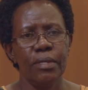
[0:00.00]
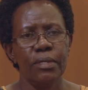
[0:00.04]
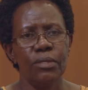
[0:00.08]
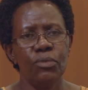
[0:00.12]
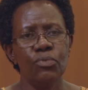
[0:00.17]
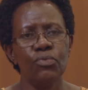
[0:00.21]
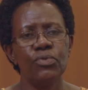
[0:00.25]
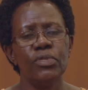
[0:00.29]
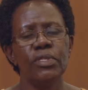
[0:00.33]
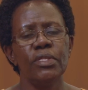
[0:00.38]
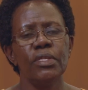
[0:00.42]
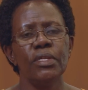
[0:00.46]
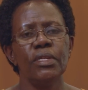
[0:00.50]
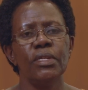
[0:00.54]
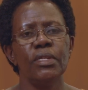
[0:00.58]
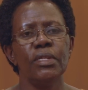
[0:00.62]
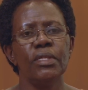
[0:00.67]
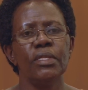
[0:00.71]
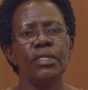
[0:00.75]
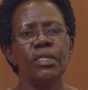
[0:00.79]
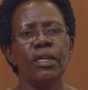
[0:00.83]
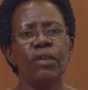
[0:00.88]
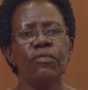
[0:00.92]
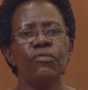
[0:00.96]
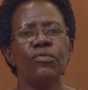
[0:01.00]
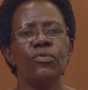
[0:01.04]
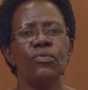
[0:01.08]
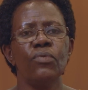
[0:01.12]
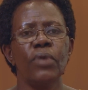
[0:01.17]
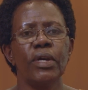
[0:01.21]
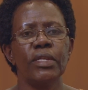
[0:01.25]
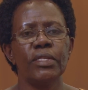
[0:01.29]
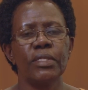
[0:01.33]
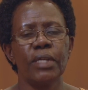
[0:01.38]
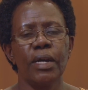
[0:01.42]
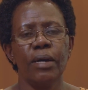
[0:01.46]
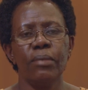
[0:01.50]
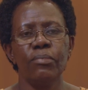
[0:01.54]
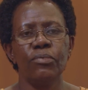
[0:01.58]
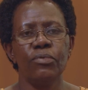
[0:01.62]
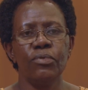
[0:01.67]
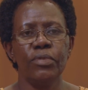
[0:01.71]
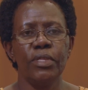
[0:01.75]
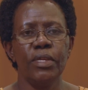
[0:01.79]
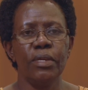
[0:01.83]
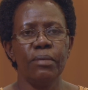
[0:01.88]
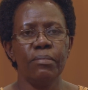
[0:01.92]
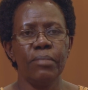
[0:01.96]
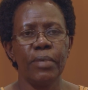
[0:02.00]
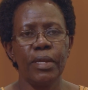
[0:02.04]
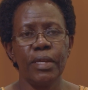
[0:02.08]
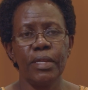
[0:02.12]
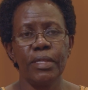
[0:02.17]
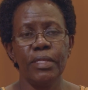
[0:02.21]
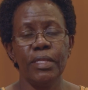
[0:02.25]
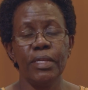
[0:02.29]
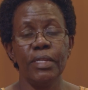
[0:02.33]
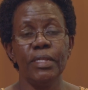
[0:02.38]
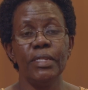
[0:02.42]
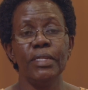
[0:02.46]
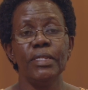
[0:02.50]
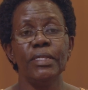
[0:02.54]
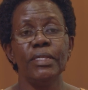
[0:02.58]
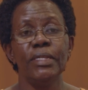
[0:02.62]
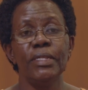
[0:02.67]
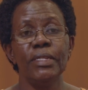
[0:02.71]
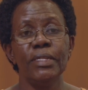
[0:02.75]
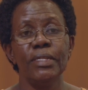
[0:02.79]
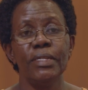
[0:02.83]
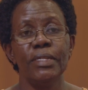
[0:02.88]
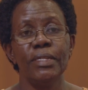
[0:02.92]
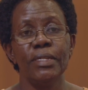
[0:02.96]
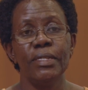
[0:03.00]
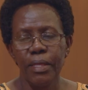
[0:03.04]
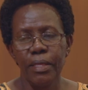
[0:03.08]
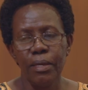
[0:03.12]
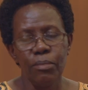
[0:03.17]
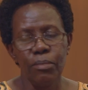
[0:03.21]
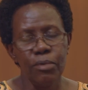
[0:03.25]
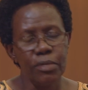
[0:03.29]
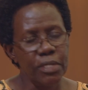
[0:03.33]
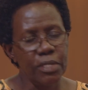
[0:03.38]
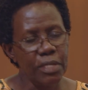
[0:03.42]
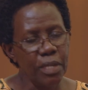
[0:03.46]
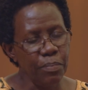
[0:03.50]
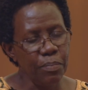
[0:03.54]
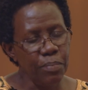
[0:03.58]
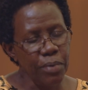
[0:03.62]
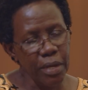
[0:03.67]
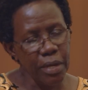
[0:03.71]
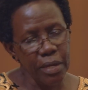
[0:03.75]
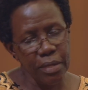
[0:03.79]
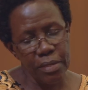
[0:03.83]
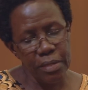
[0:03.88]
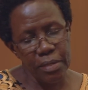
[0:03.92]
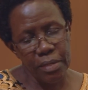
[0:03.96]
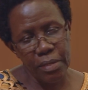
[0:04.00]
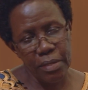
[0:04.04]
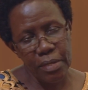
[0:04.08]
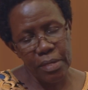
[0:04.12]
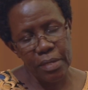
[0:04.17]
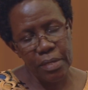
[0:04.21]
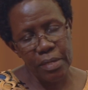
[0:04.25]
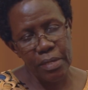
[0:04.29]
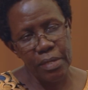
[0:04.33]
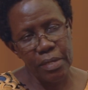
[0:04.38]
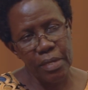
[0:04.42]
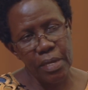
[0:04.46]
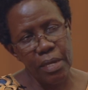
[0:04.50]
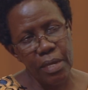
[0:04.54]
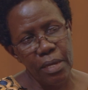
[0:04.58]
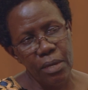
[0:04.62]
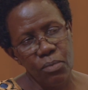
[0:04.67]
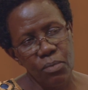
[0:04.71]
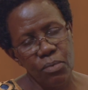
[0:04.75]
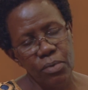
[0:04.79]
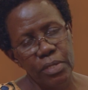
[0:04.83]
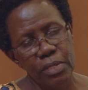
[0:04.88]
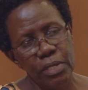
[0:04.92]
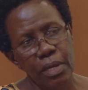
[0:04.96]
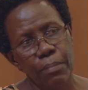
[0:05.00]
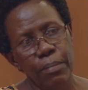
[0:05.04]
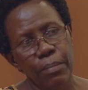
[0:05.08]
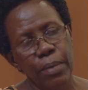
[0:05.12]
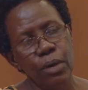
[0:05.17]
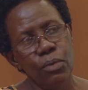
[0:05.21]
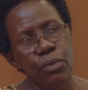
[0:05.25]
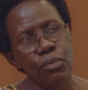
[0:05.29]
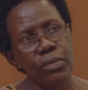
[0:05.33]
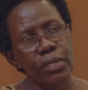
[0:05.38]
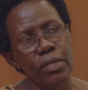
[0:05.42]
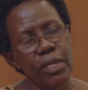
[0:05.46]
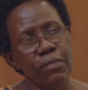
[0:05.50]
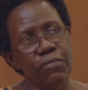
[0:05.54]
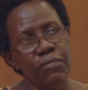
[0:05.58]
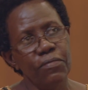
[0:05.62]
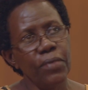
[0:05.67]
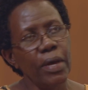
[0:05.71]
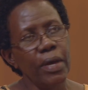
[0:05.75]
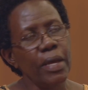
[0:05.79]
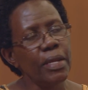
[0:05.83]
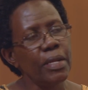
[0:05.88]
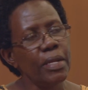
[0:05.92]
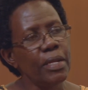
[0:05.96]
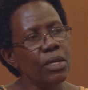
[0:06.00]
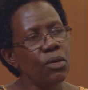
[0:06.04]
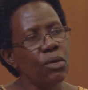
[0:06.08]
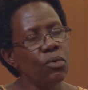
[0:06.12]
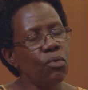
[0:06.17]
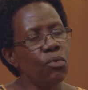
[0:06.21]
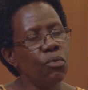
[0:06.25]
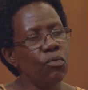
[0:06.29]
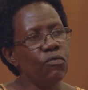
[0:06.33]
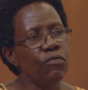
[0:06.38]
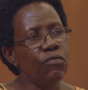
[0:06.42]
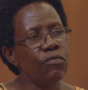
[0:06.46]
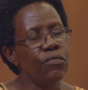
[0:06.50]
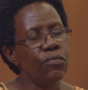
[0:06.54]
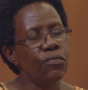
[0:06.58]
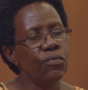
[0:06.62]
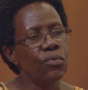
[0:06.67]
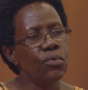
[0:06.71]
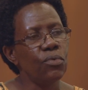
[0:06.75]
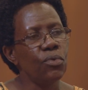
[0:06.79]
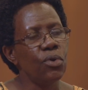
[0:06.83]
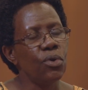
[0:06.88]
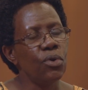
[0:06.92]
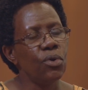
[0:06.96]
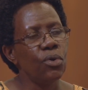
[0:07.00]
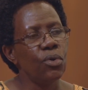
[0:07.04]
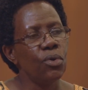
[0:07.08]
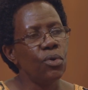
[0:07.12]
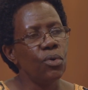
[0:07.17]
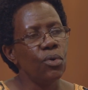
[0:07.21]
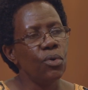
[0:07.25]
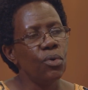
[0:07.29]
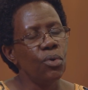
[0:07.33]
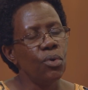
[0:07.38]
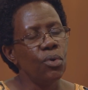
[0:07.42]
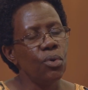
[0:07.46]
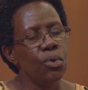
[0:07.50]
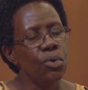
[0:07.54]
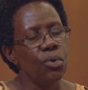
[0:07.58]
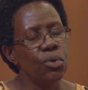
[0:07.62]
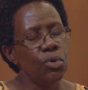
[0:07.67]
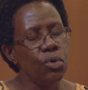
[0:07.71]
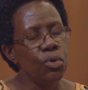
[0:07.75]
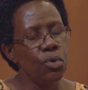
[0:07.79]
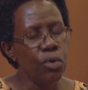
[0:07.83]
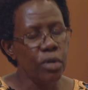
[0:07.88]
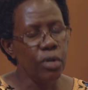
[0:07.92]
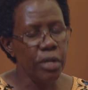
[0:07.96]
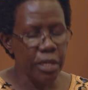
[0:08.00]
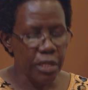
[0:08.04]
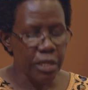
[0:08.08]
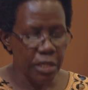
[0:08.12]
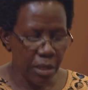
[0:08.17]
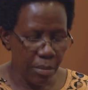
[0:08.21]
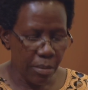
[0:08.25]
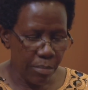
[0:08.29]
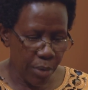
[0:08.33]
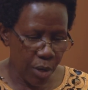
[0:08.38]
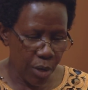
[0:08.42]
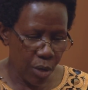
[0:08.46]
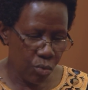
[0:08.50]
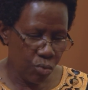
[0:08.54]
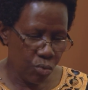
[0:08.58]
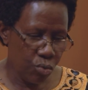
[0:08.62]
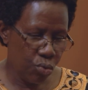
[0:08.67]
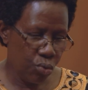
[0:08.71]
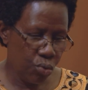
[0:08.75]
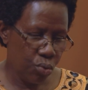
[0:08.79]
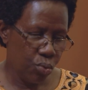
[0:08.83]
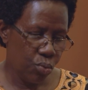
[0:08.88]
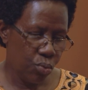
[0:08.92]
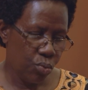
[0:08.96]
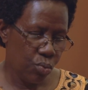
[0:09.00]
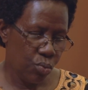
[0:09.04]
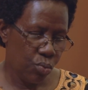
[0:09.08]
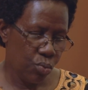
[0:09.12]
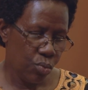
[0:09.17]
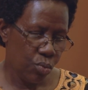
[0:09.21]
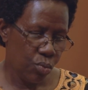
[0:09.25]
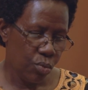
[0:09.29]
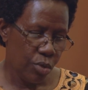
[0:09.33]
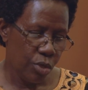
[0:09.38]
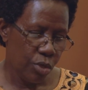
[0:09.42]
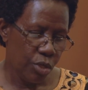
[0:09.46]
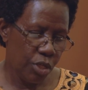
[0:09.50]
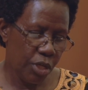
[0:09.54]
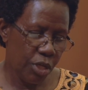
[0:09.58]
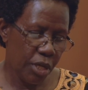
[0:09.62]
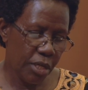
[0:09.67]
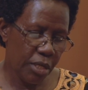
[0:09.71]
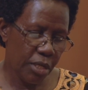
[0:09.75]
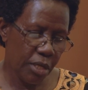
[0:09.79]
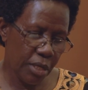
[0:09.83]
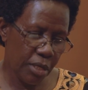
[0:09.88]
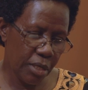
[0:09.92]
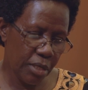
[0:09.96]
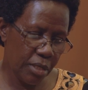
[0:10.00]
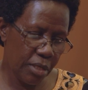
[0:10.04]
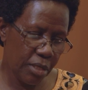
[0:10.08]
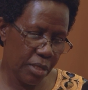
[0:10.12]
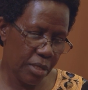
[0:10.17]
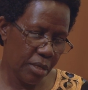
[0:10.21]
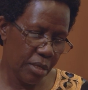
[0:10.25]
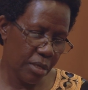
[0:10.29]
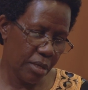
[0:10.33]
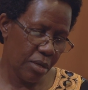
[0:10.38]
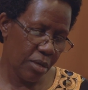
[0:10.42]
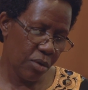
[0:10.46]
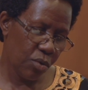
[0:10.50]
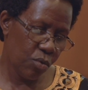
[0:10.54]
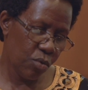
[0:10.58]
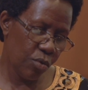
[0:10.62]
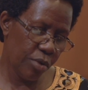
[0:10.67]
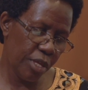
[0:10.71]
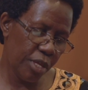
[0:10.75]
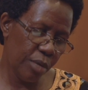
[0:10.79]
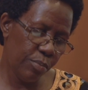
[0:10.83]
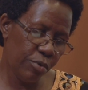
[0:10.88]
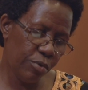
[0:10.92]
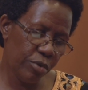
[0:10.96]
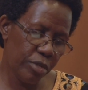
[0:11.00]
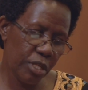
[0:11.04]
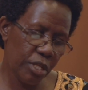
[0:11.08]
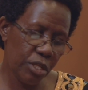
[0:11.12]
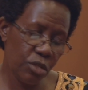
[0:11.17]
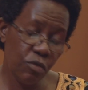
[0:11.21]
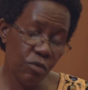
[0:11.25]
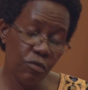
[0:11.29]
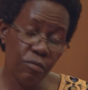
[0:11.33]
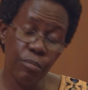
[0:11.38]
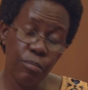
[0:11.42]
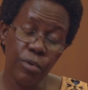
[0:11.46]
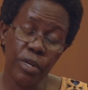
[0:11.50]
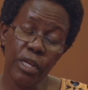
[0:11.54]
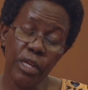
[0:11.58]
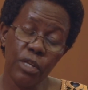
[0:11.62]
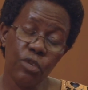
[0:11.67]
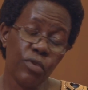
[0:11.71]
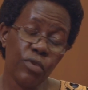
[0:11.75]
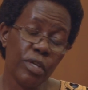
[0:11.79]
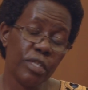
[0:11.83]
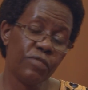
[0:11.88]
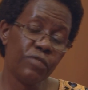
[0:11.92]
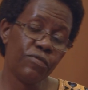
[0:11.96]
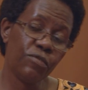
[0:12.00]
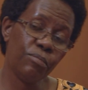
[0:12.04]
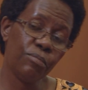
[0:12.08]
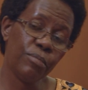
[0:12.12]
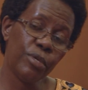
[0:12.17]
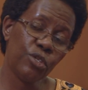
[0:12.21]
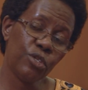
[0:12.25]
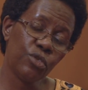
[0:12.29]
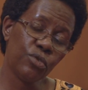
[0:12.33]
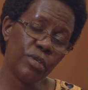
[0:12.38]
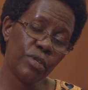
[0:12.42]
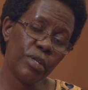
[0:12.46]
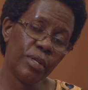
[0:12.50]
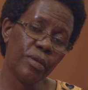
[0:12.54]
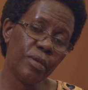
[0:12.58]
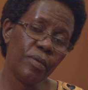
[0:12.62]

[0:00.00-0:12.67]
to see interviewers come to them like they did. The most surprising thing was about the finding of knowledge about changes or the process of body transformation,